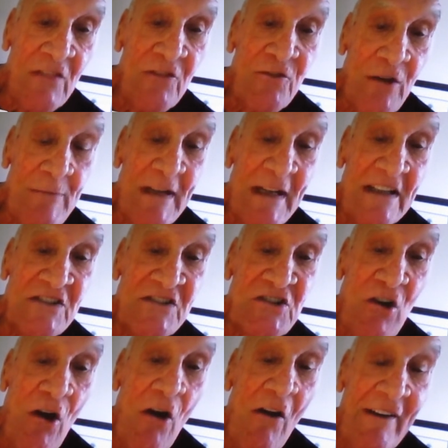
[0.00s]
The tremor is
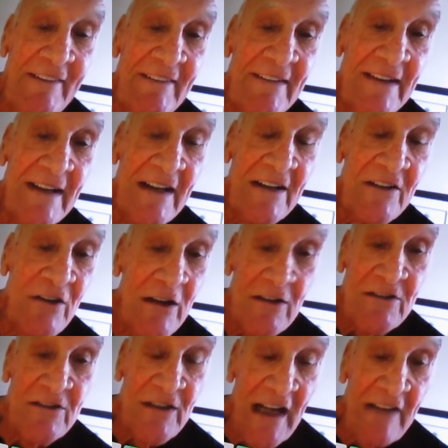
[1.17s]
gone. You know
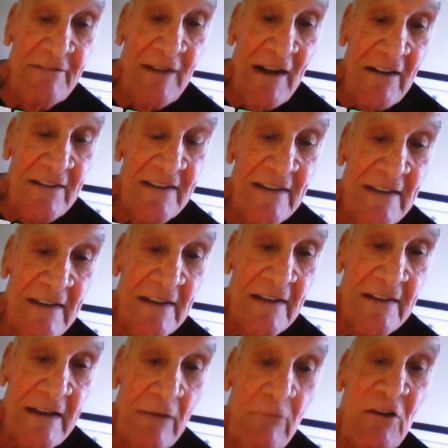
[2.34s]
how good I felt?
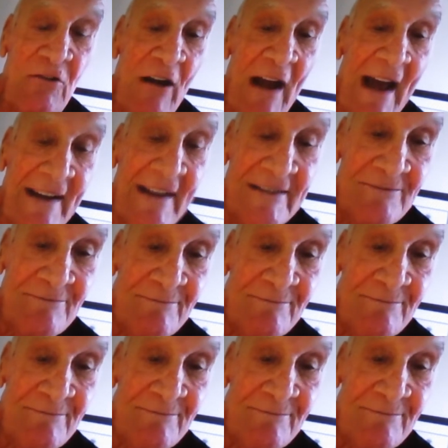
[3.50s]
They would cry.